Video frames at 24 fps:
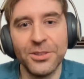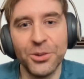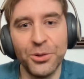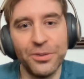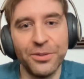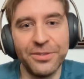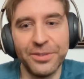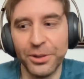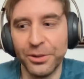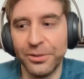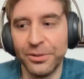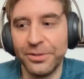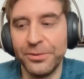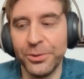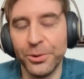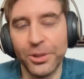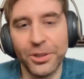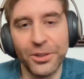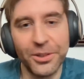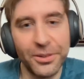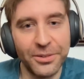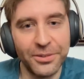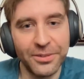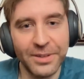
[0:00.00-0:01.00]
do you feel
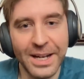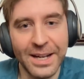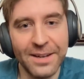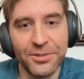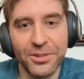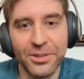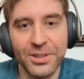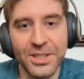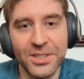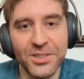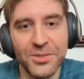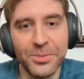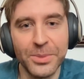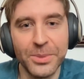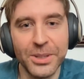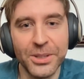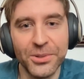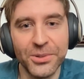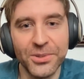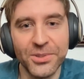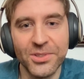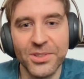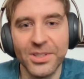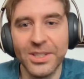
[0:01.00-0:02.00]
fuller after
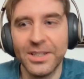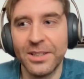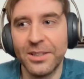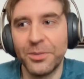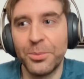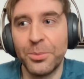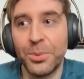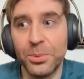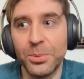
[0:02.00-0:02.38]
these meals?